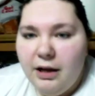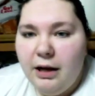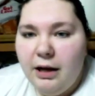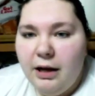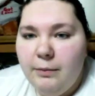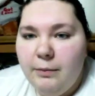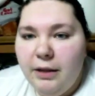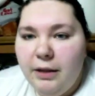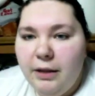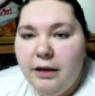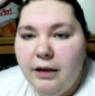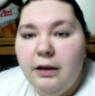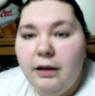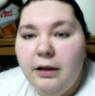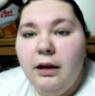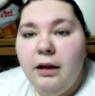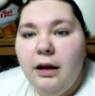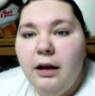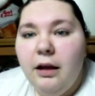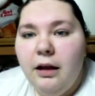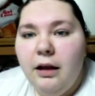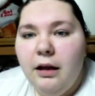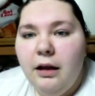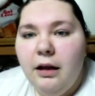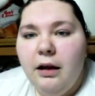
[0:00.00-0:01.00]
and I'm like,
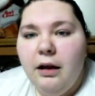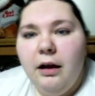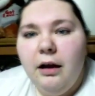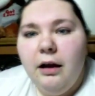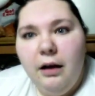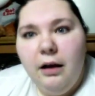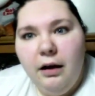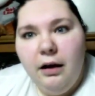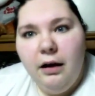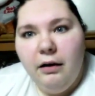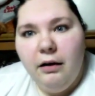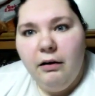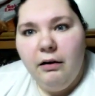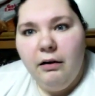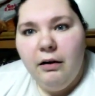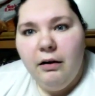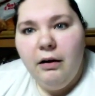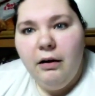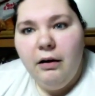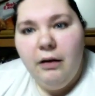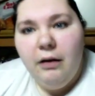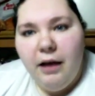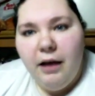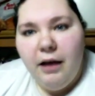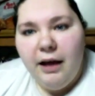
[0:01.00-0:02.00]
"Oh,
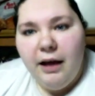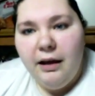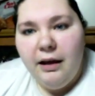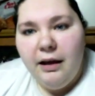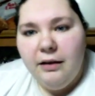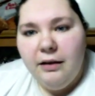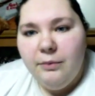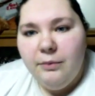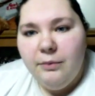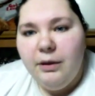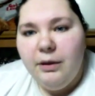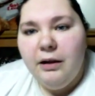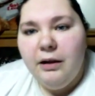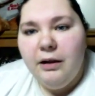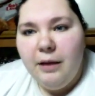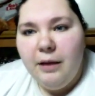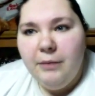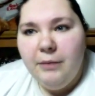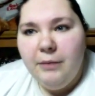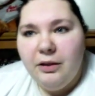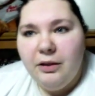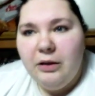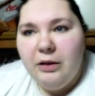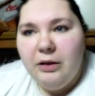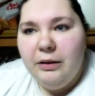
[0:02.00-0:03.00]
okay. Well, I'm
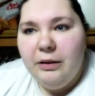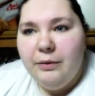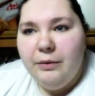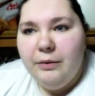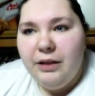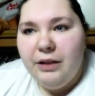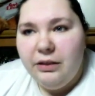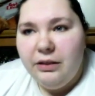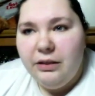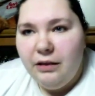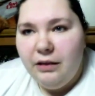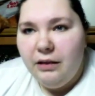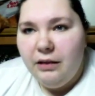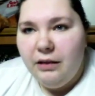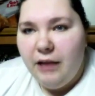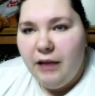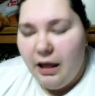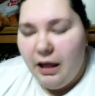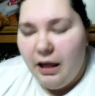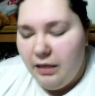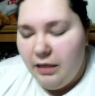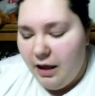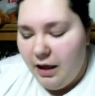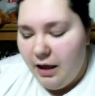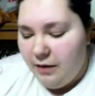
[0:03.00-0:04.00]
not the only one that thought
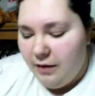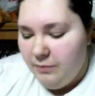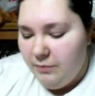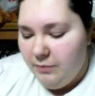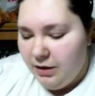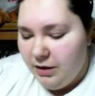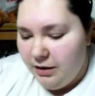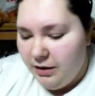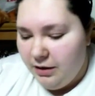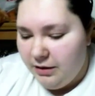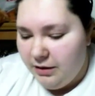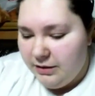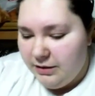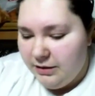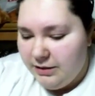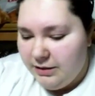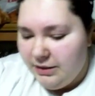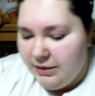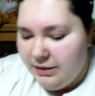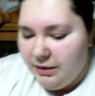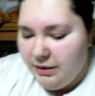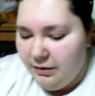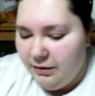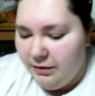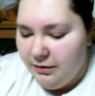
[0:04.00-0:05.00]
that then
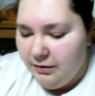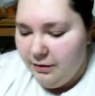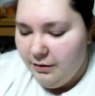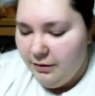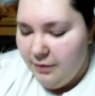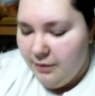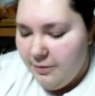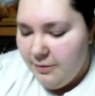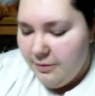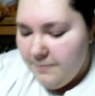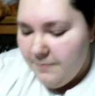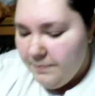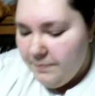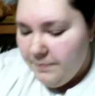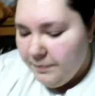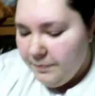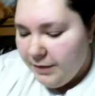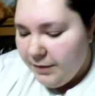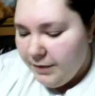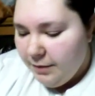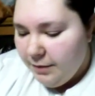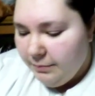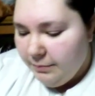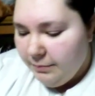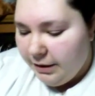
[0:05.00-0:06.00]
because
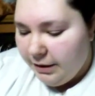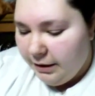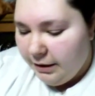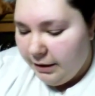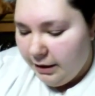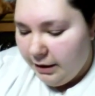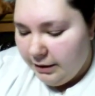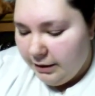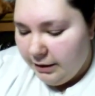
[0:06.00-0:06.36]
but